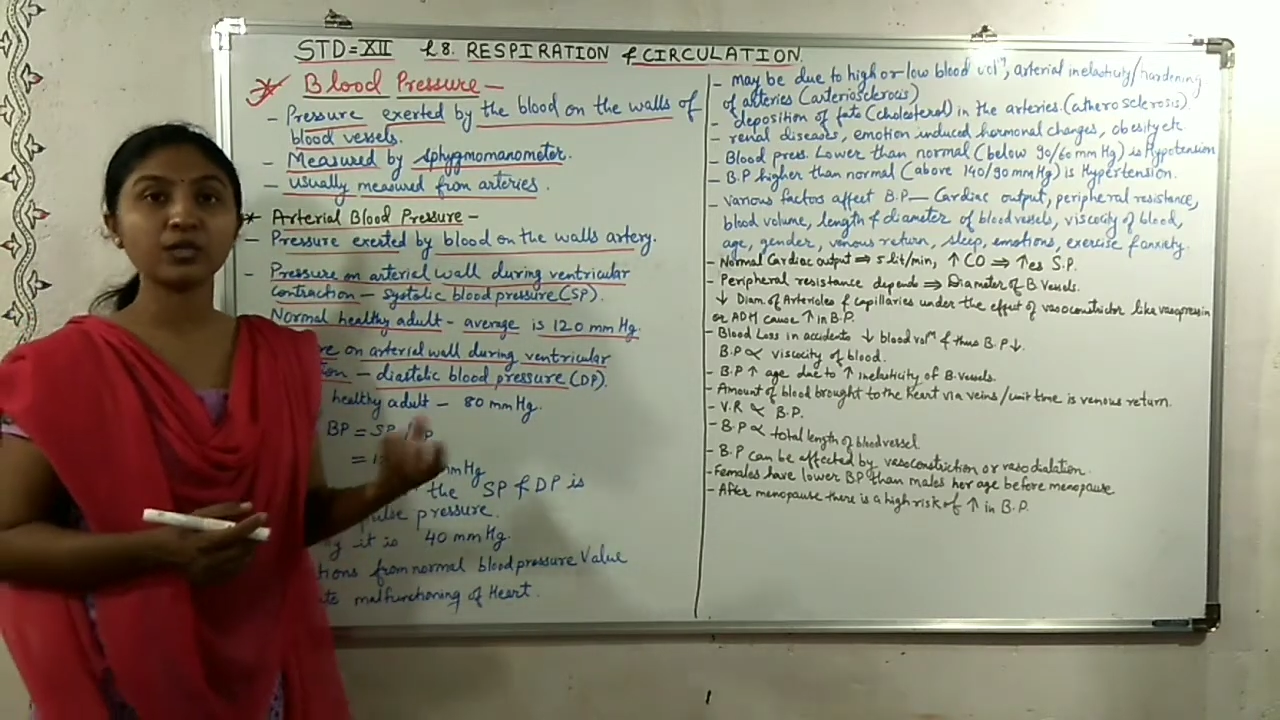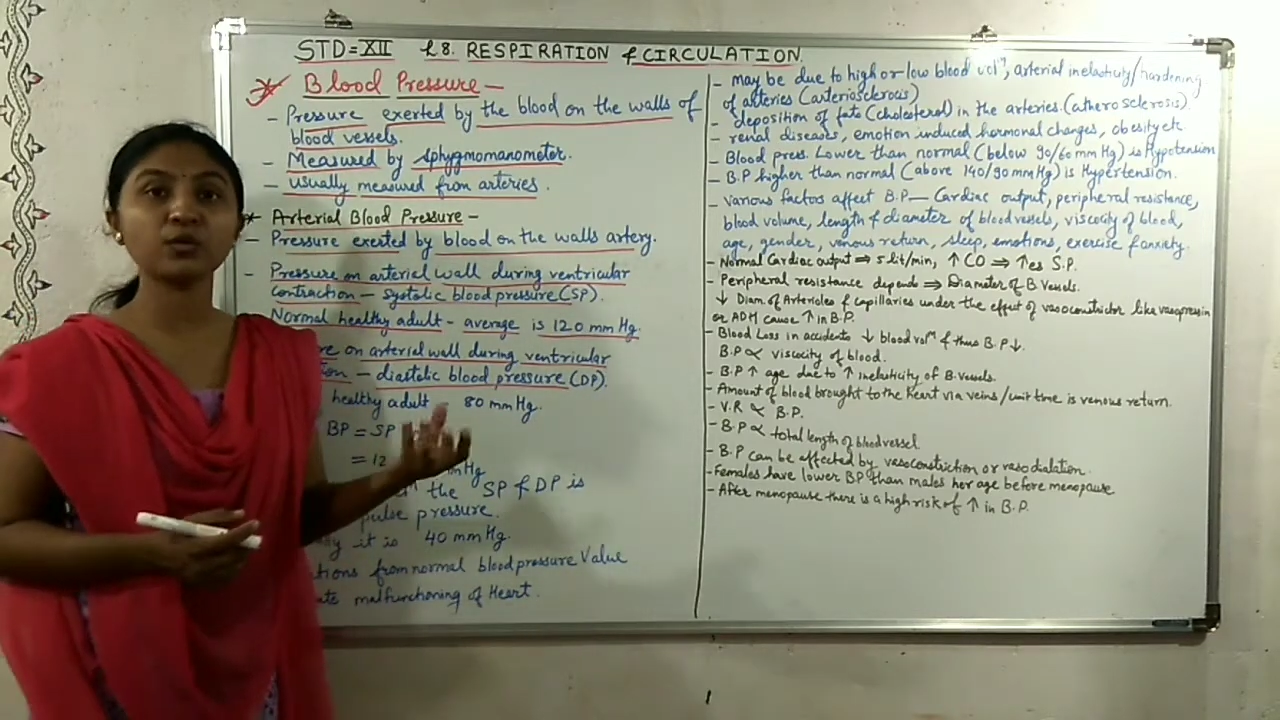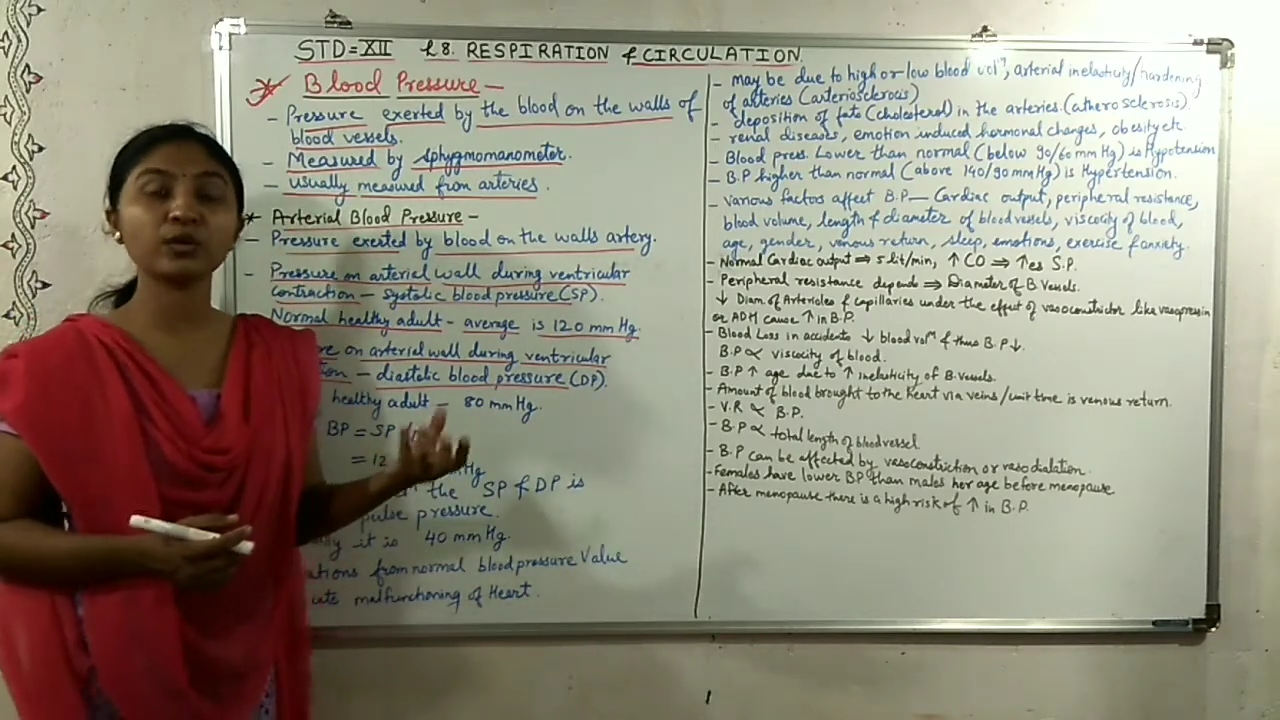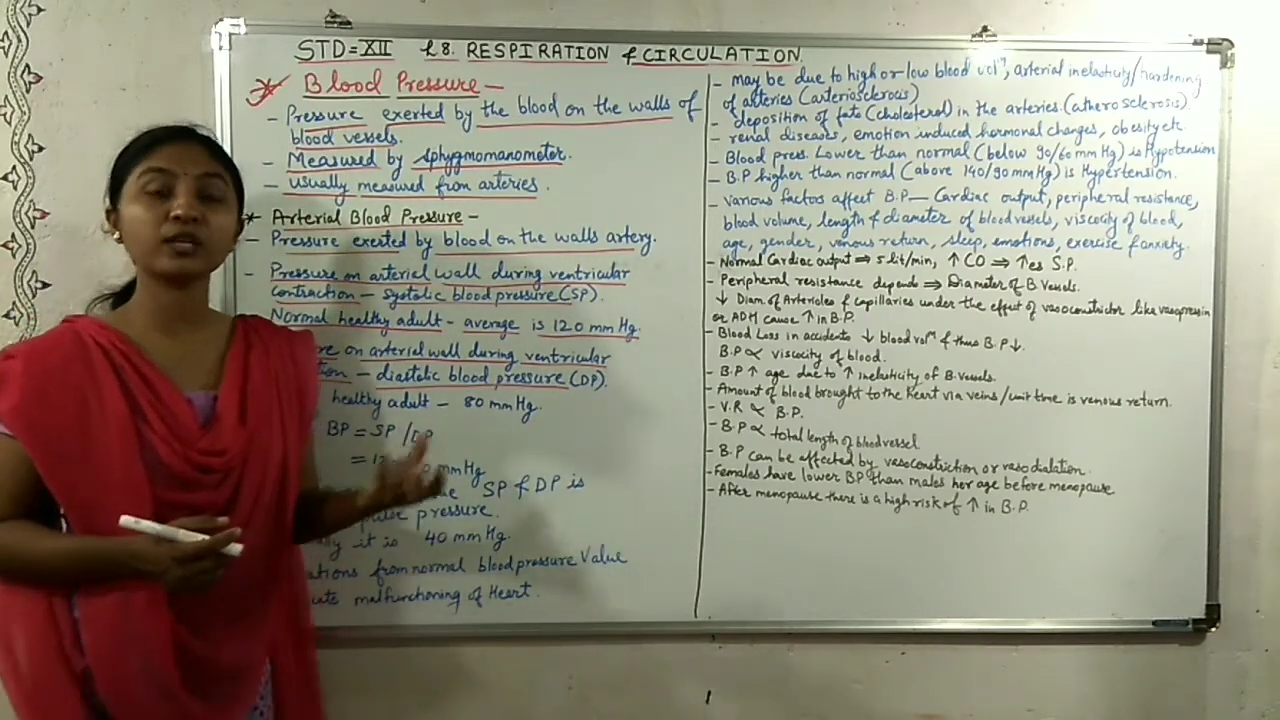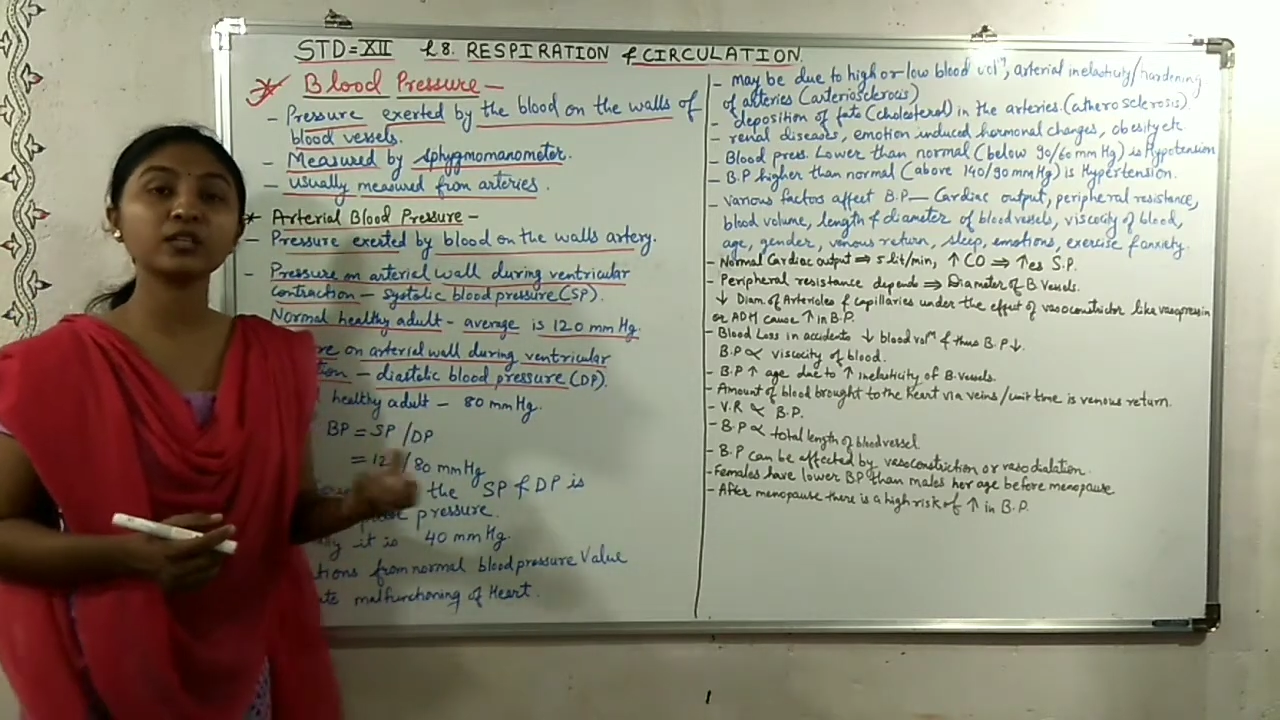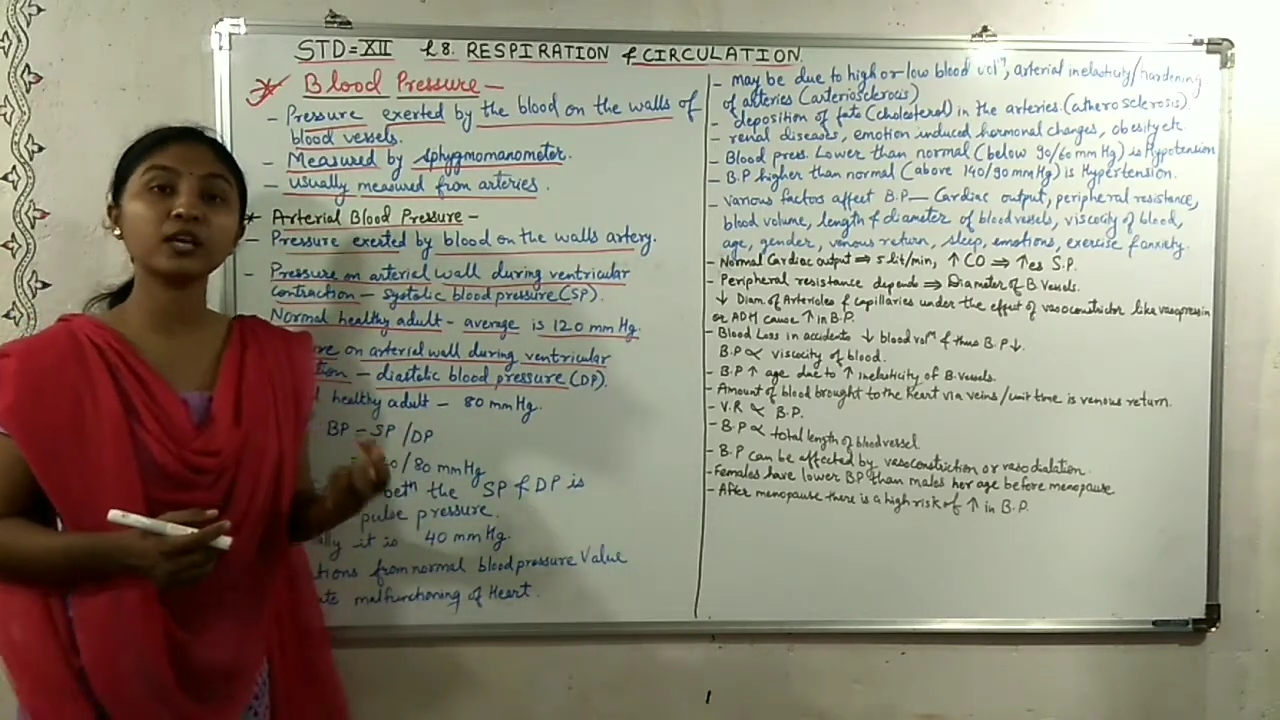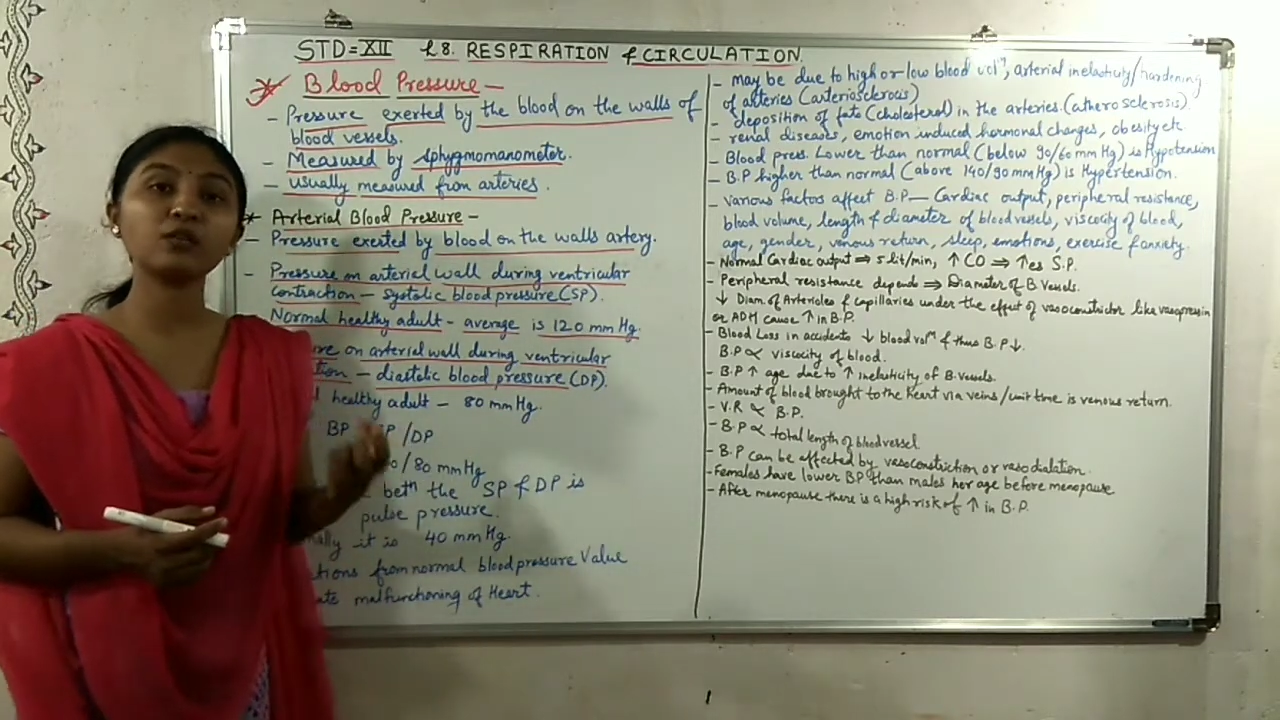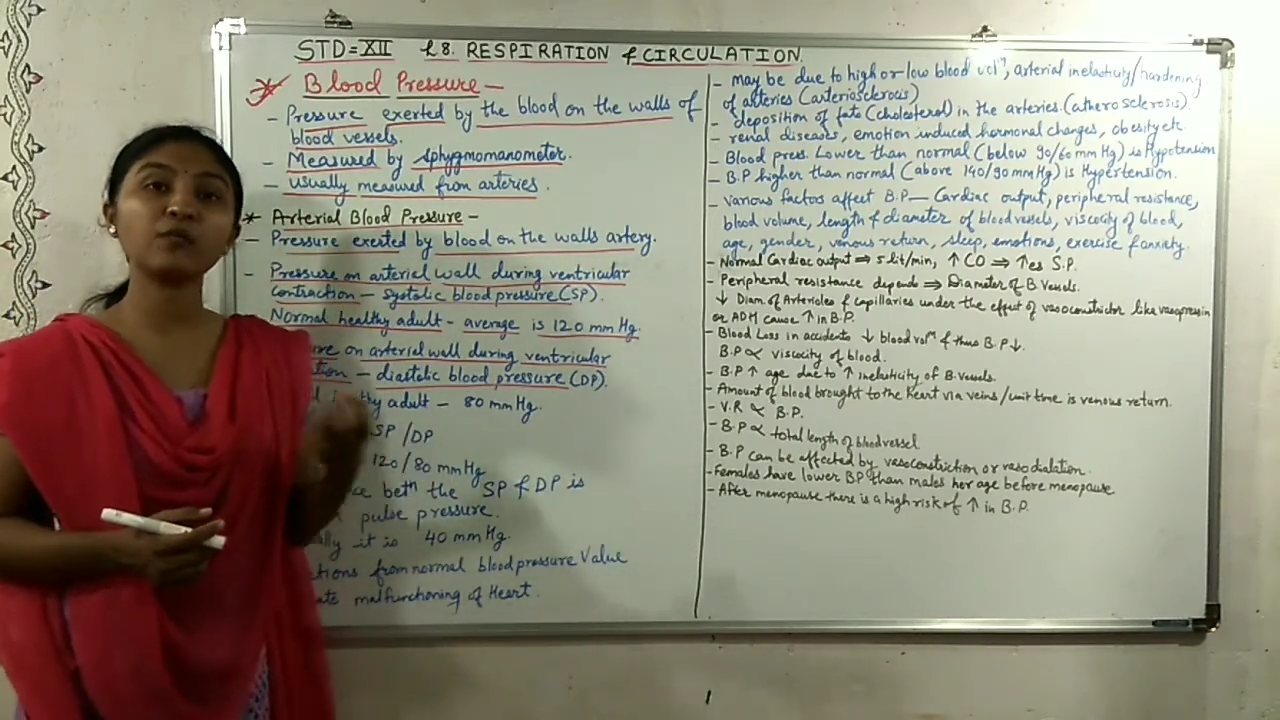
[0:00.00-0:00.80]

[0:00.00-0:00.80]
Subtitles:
during the